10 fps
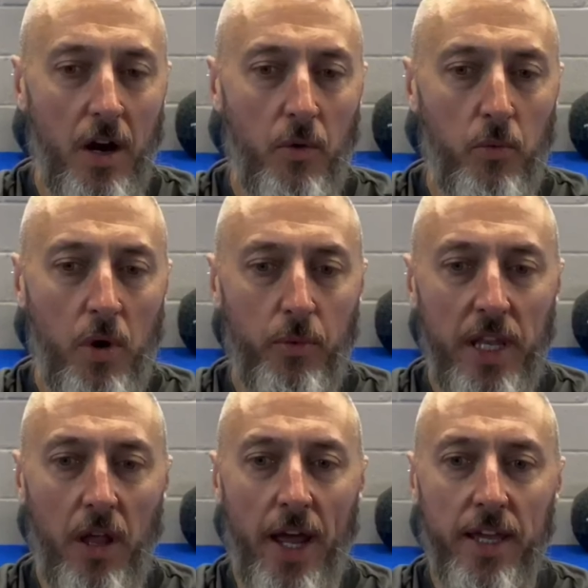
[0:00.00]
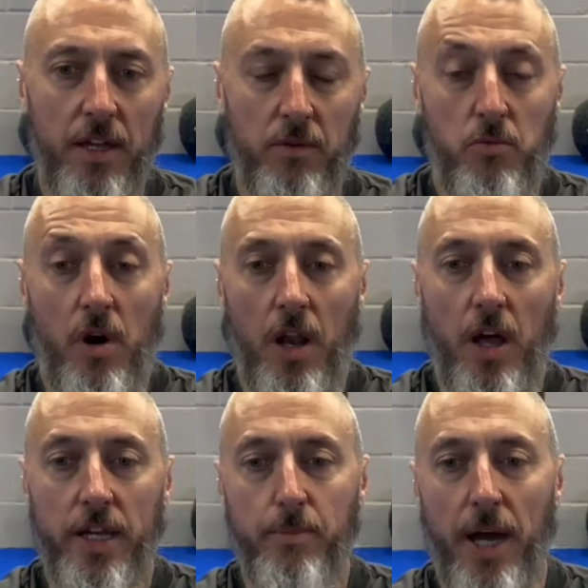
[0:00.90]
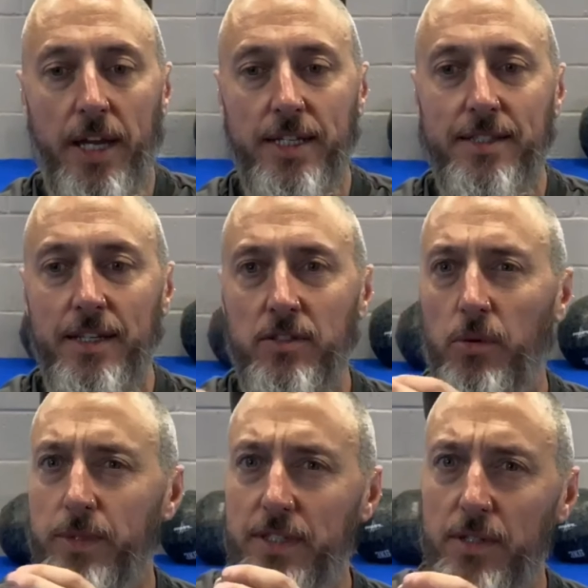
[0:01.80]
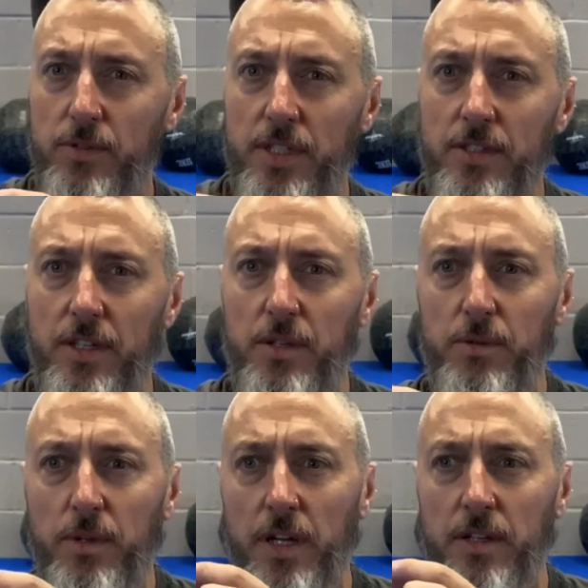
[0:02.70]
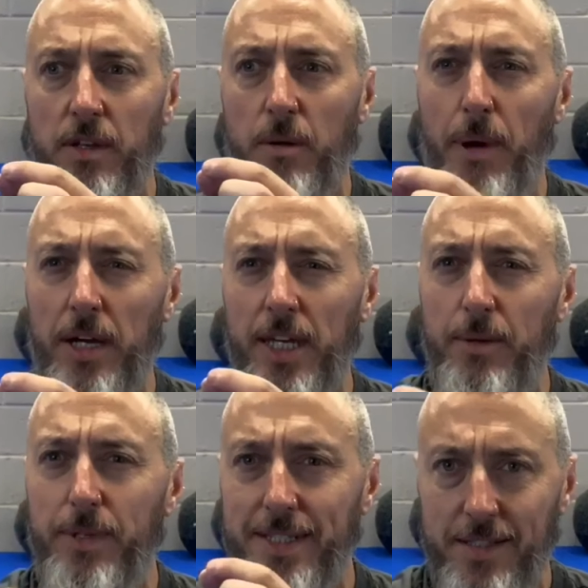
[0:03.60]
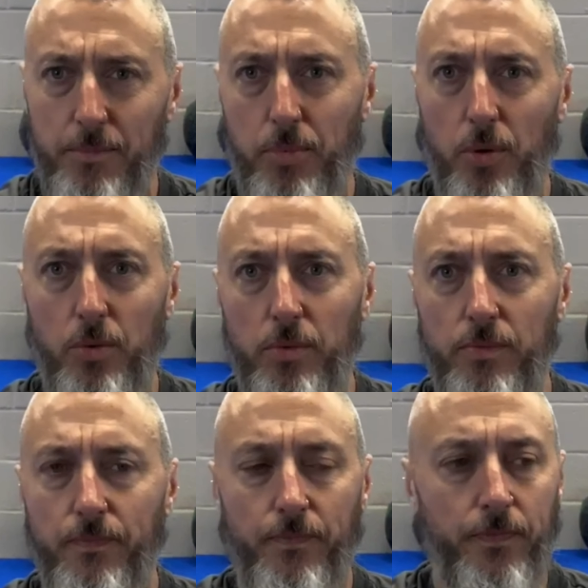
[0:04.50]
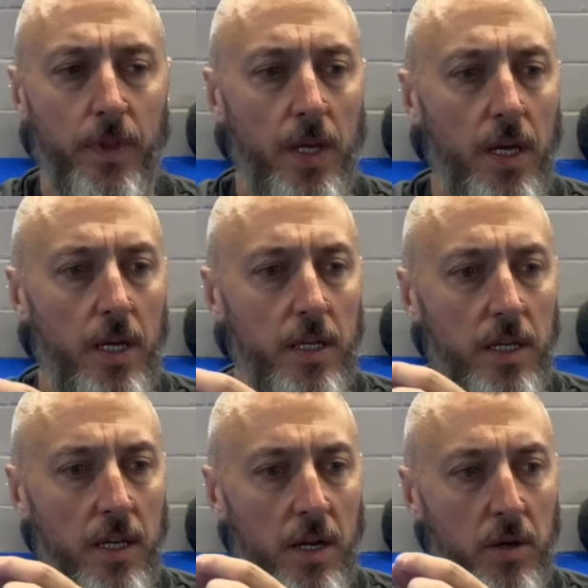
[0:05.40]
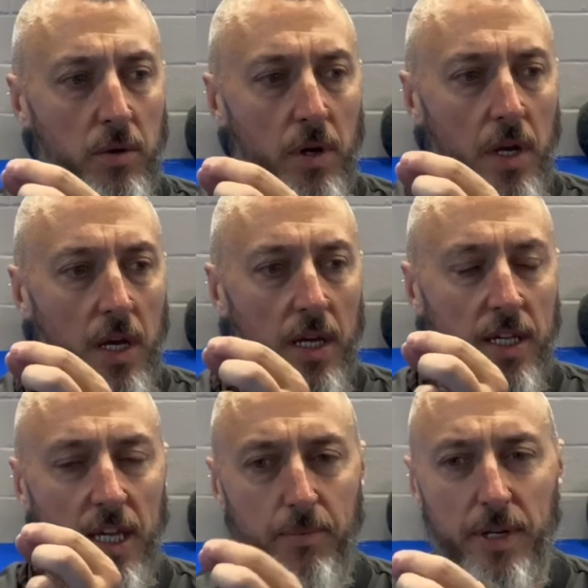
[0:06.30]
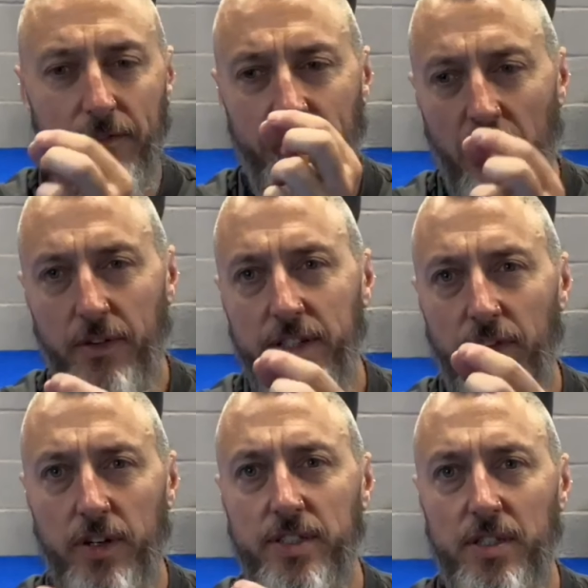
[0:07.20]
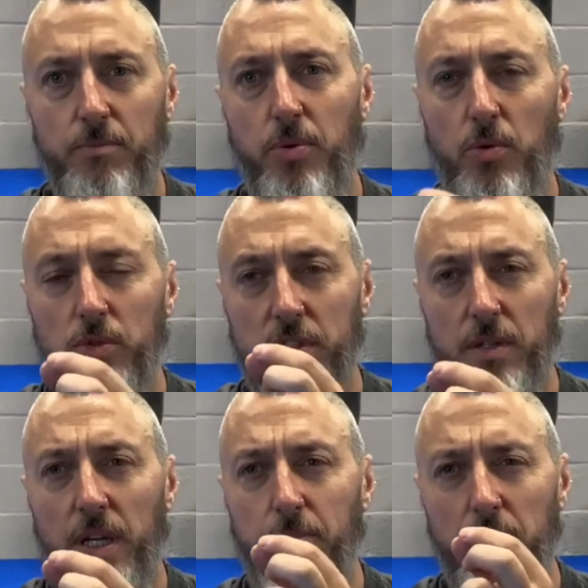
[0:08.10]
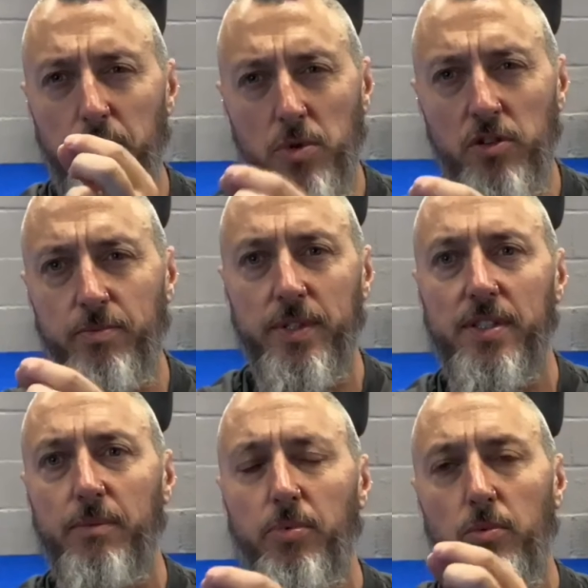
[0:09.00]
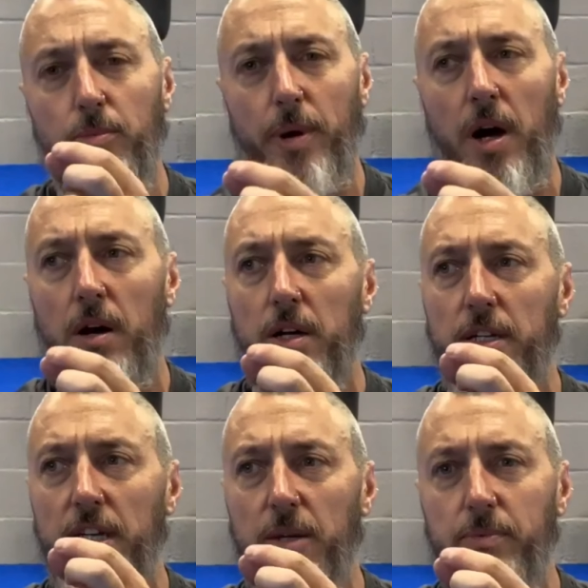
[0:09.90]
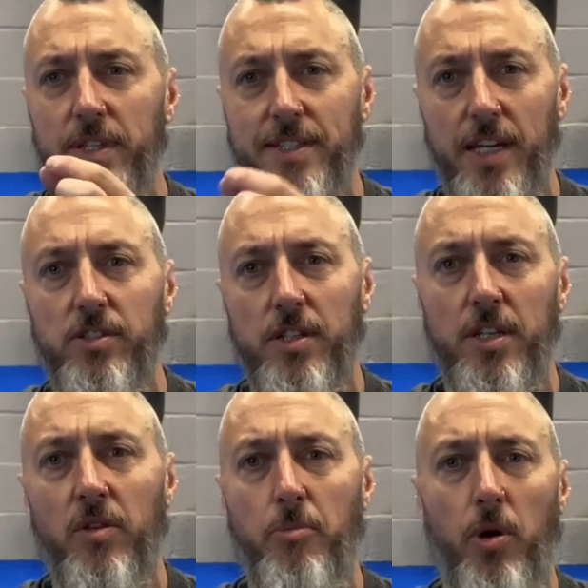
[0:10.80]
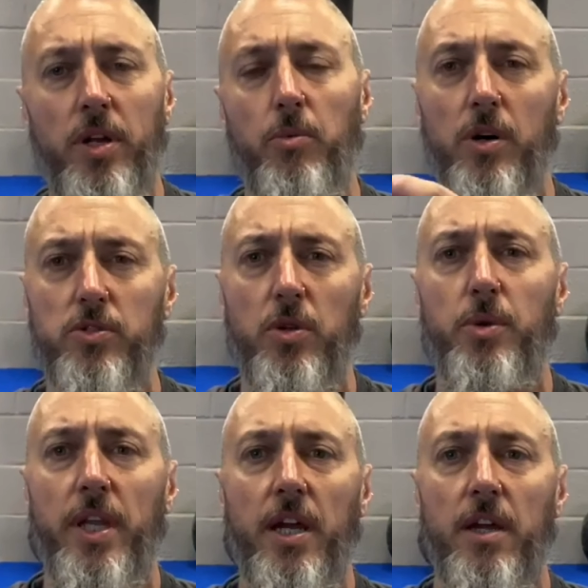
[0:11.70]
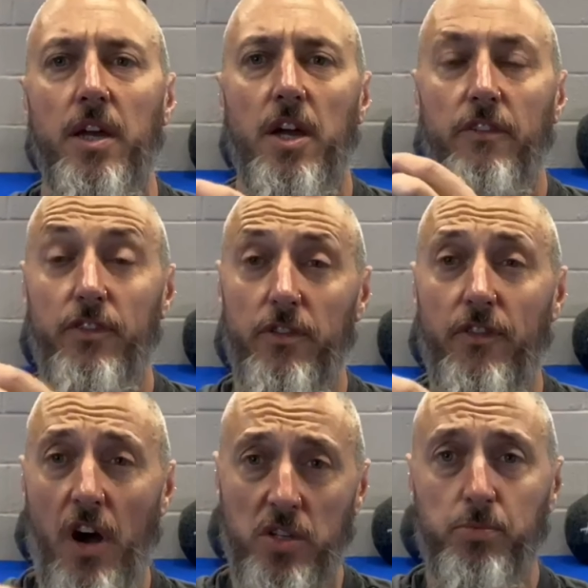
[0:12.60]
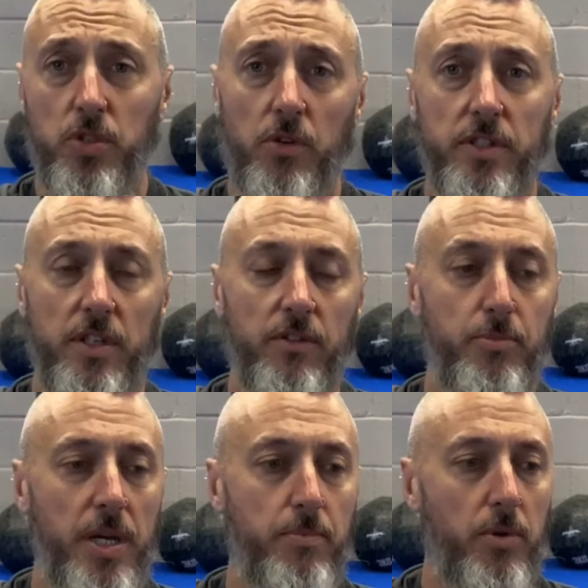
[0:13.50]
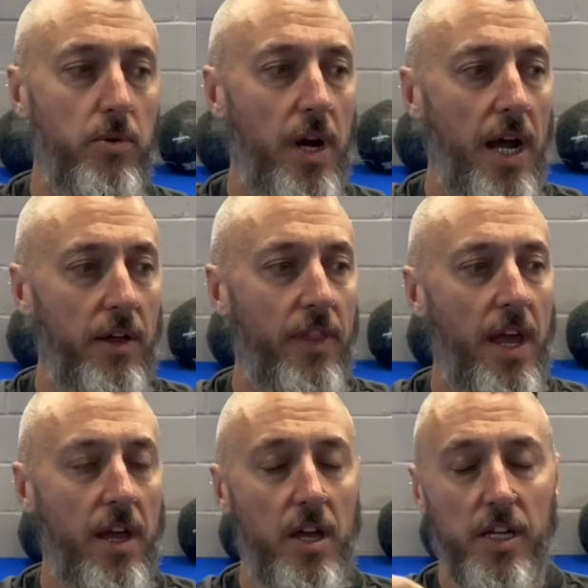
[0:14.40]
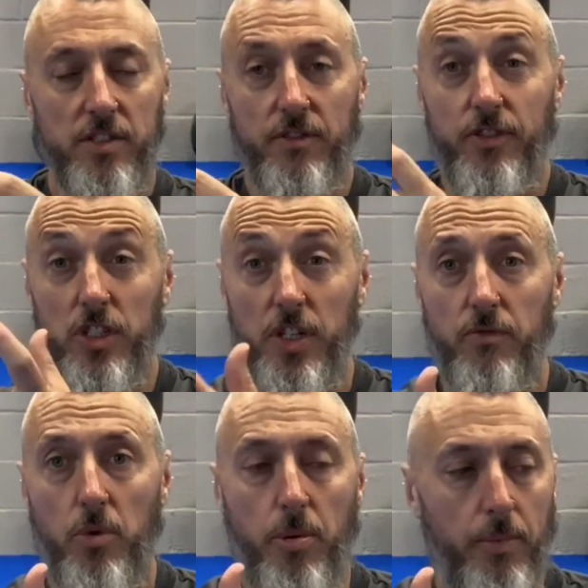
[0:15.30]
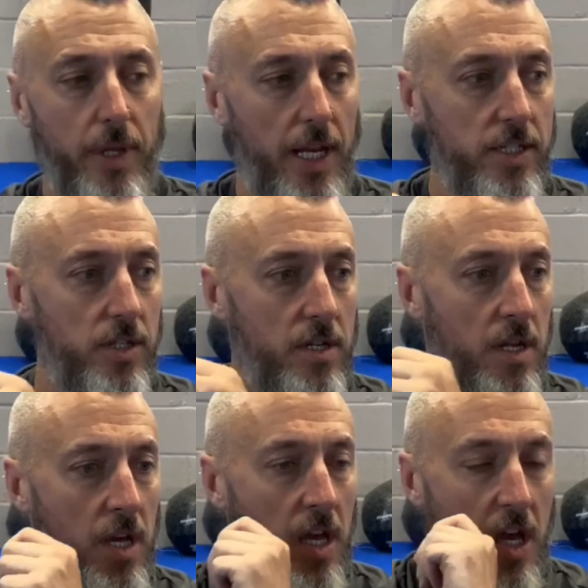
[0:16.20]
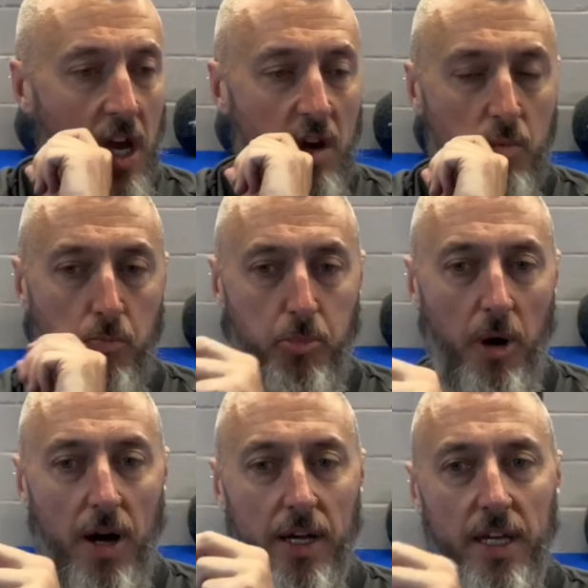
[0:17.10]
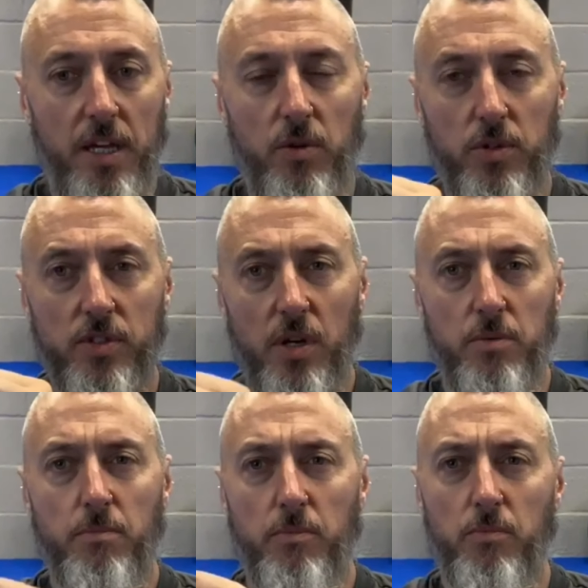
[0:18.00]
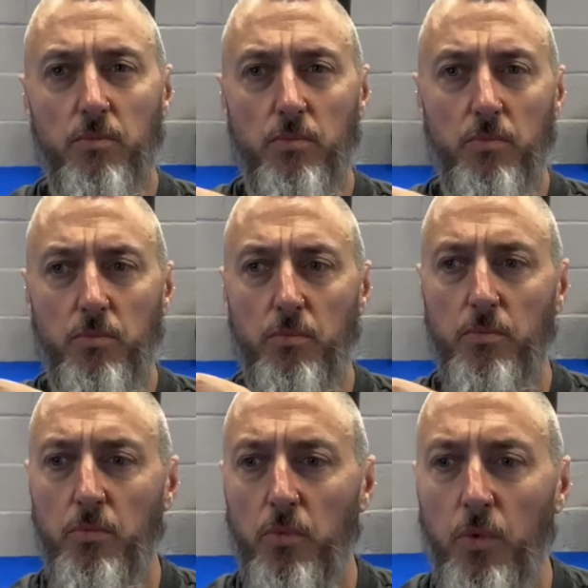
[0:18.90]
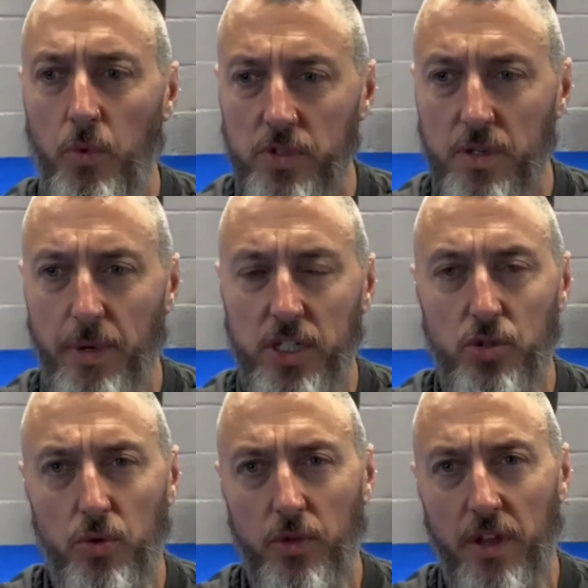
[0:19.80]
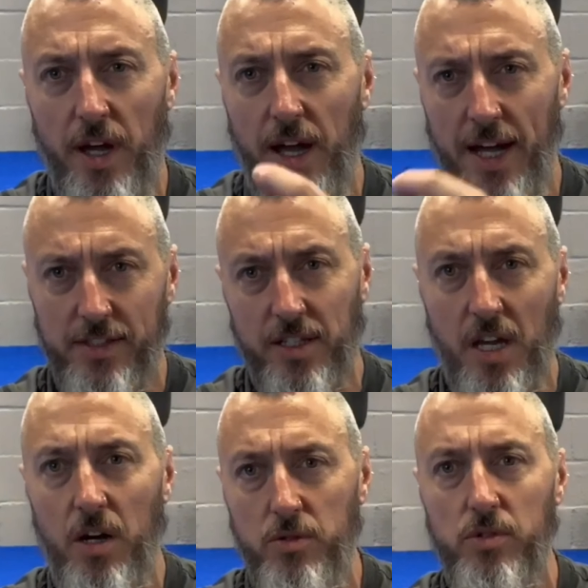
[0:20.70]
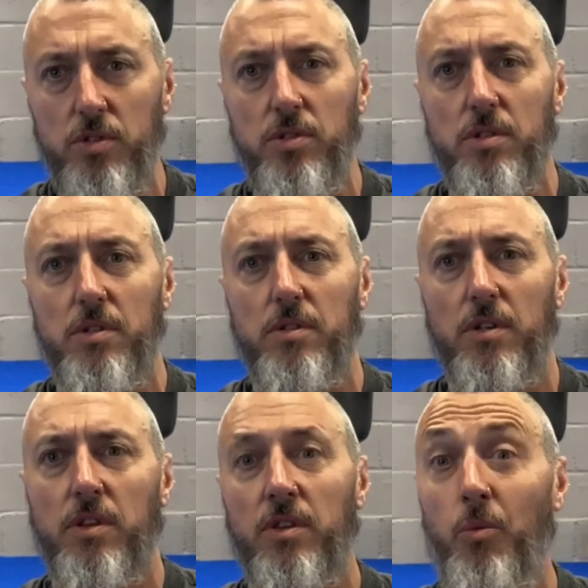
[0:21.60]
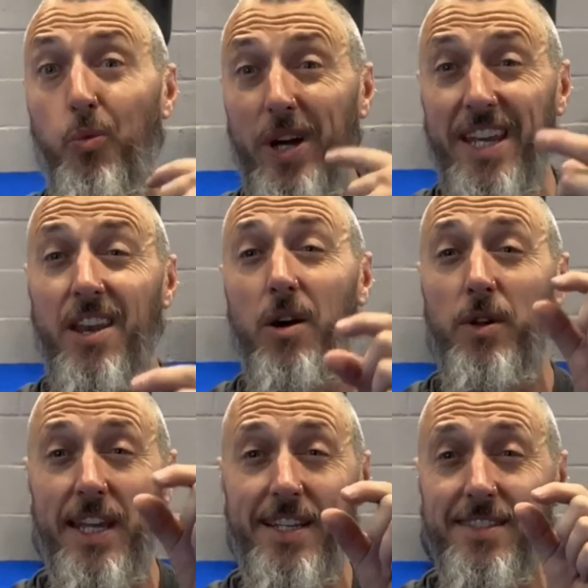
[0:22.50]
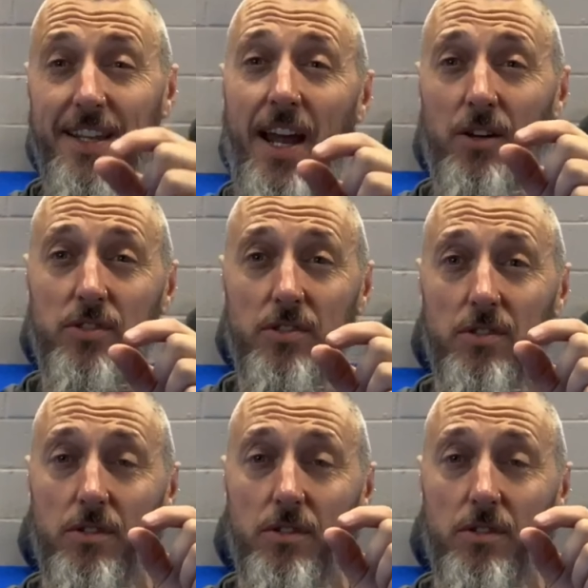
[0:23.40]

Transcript: what we like and what I like about it is that Tom instills into you about keeping it simple. You know, keeping it very, very simple, so keeping the movement simple, but keeping the tension in the body whilst doing it for the vast majority of people out there, so for the general population. But he also wants to make sure that as a coach, that we know the ins and outs